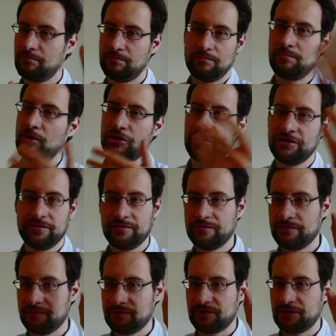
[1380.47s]

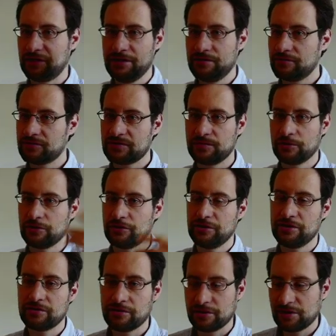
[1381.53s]
modern Linux,
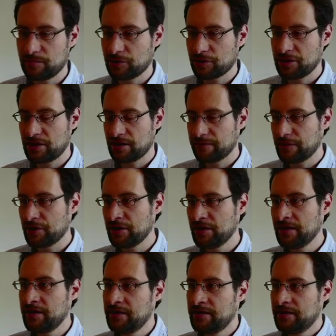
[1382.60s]
monolithic kernel, modern hardware.
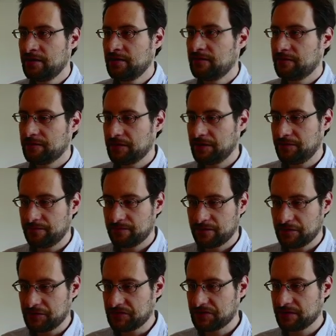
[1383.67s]
Fun
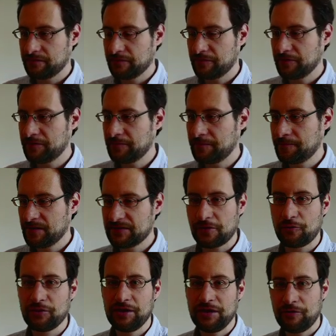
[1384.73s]
stuff if it's
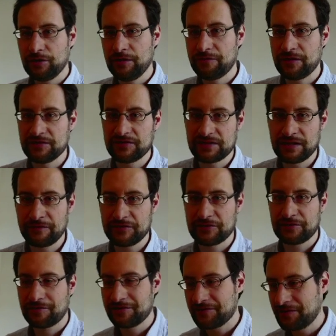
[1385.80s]
only fun stuff as
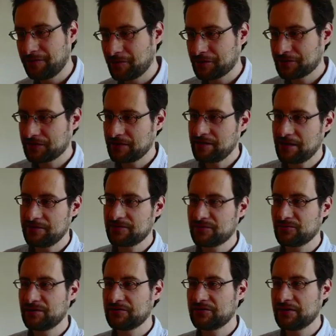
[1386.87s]
long as it works, and
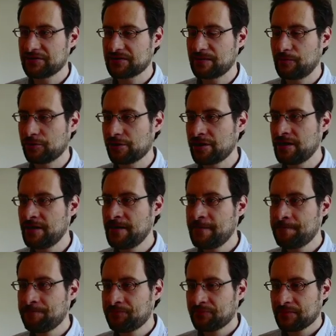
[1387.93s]
soon as there is some modern
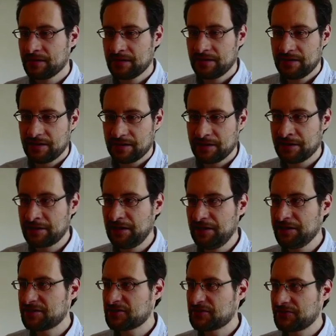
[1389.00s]

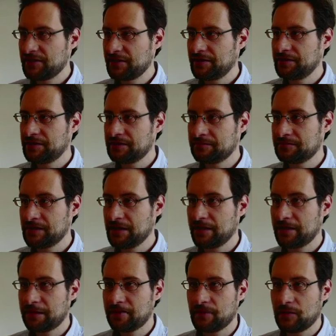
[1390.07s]
glitch then
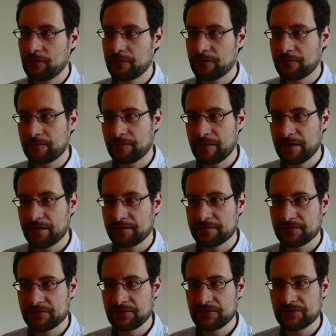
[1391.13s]

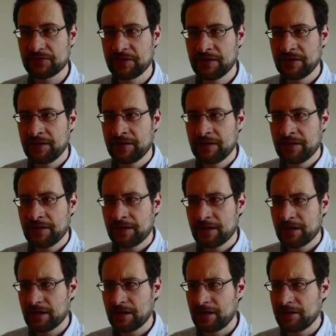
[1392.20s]
this
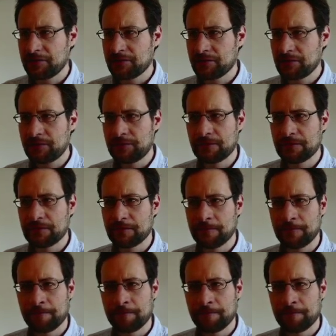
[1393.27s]
kind of